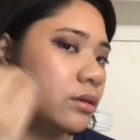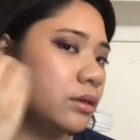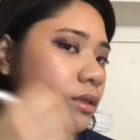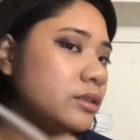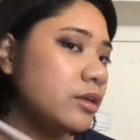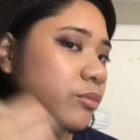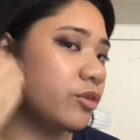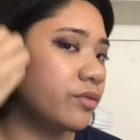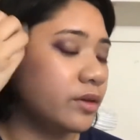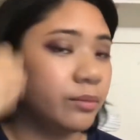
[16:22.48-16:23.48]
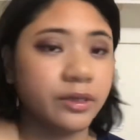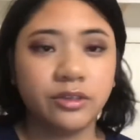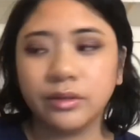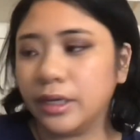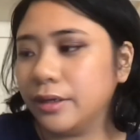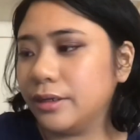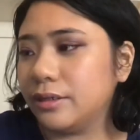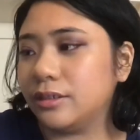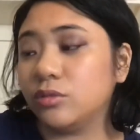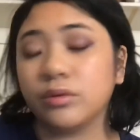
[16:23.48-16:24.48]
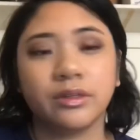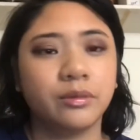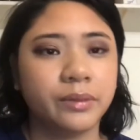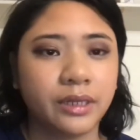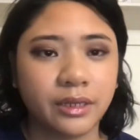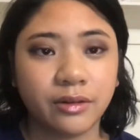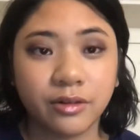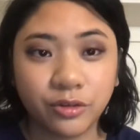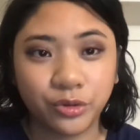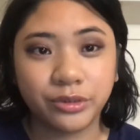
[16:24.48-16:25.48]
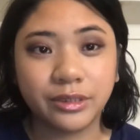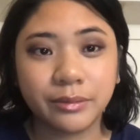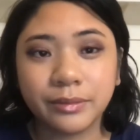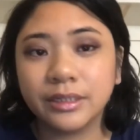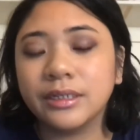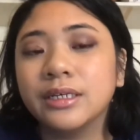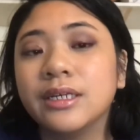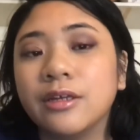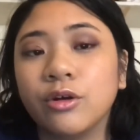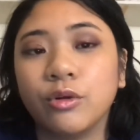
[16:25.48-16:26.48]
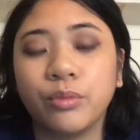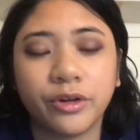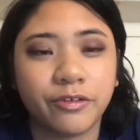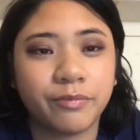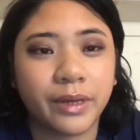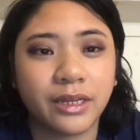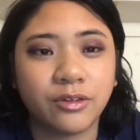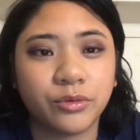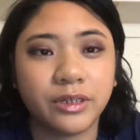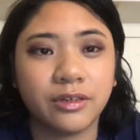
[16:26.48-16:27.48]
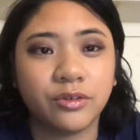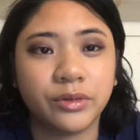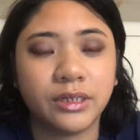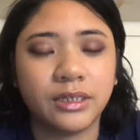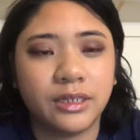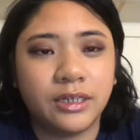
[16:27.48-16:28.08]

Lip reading: It's not perfect, but it's okay. Just wanted to play and use the whole point of Pan 20 and 20.